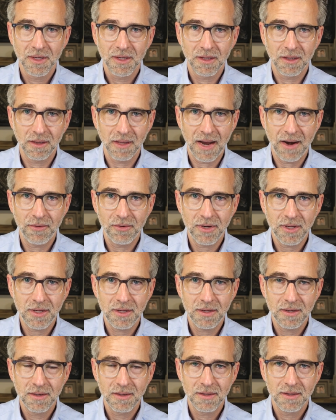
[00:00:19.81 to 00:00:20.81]

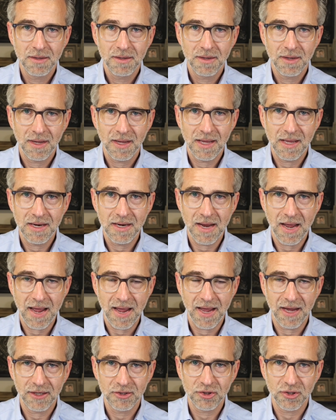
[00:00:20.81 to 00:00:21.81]
Clarity and
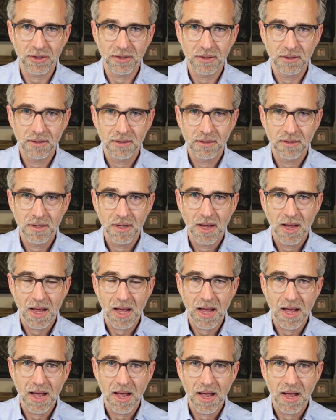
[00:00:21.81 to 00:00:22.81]
action.
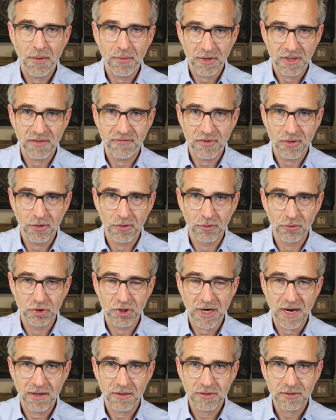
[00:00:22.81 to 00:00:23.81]
I want to give you a little
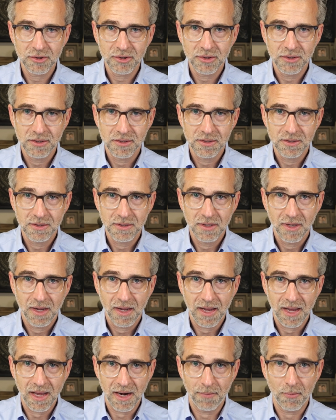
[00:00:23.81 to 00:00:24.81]
challenge,
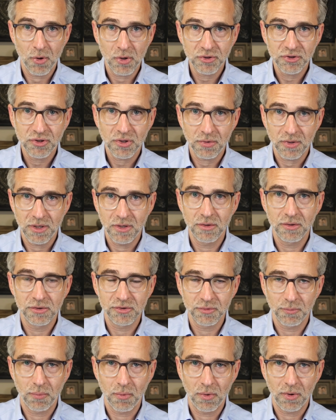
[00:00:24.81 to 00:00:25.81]
and I'm also here to
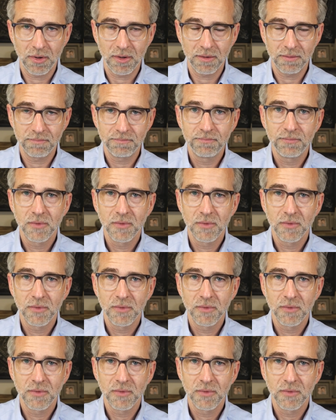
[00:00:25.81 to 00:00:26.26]
support you.